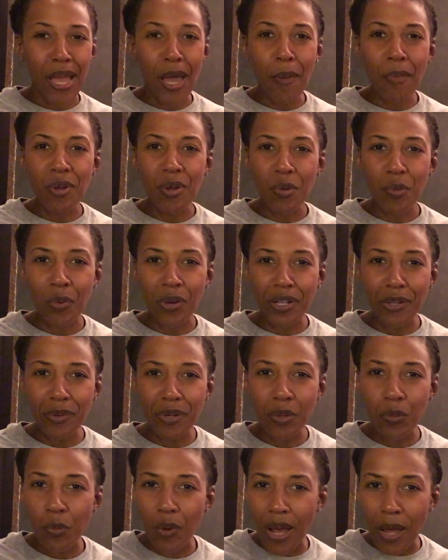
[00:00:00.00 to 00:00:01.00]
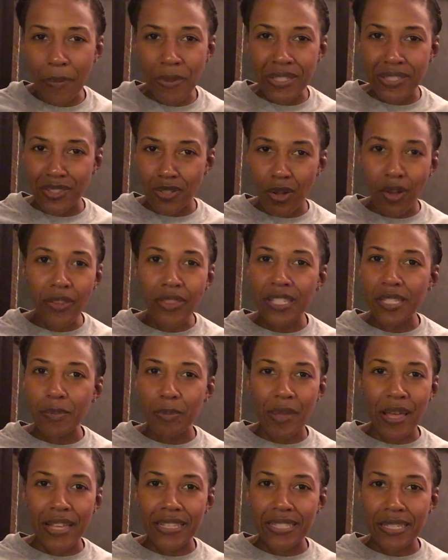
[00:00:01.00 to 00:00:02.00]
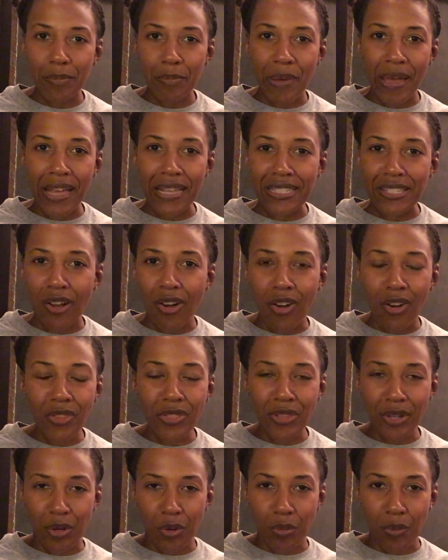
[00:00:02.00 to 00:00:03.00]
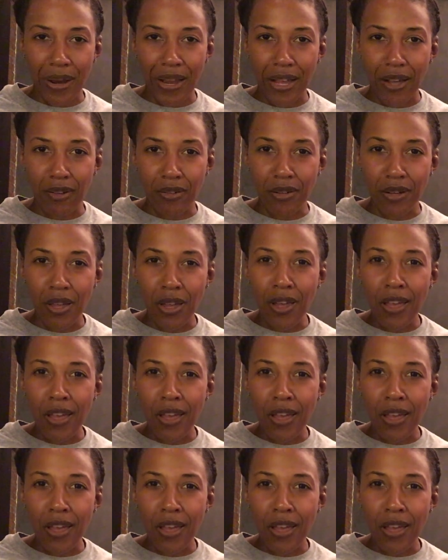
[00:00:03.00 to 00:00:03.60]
and we were wondering why we saw these plastic bags on the ground.